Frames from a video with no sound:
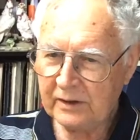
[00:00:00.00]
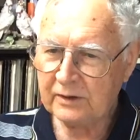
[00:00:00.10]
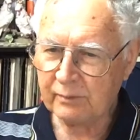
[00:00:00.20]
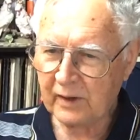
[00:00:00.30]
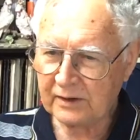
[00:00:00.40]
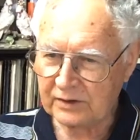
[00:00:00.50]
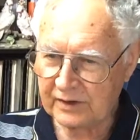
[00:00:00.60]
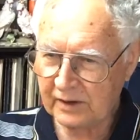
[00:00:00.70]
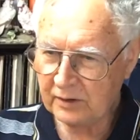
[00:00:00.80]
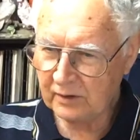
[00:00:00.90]
into practice.
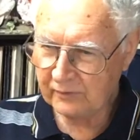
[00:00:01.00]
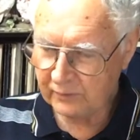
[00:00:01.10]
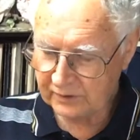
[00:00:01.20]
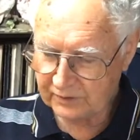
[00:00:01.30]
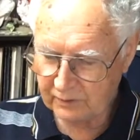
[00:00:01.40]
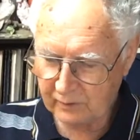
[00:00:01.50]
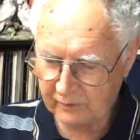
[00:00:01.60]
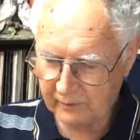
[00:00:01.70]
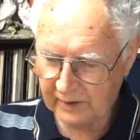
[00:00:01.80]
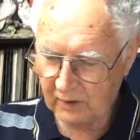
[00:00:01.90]
Can you live with a screw
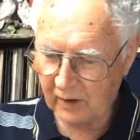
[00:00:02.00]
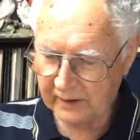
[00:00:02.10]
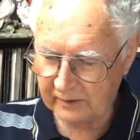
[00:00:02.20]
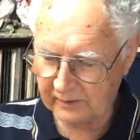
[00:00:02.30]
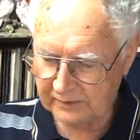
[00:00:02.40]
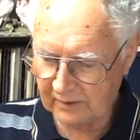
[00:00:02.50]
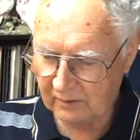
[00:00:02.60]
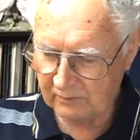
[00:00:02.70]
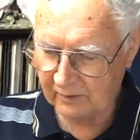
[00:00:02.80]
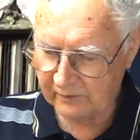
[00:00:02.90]
thread Leica? There's a
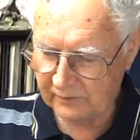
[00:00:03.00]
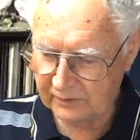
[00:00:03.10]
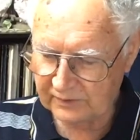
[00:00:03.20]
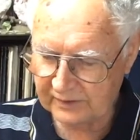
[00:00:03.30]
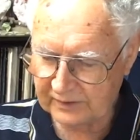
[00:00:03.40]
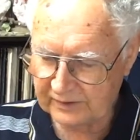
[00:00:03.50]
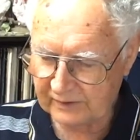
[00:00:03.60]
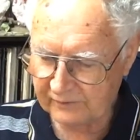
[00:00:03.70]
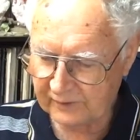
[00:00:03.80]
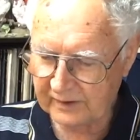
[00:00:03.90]
whole lot of interesting
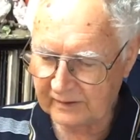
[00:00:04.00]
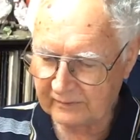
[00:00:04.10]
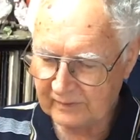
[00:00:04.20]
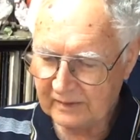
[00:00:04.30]
stuff there.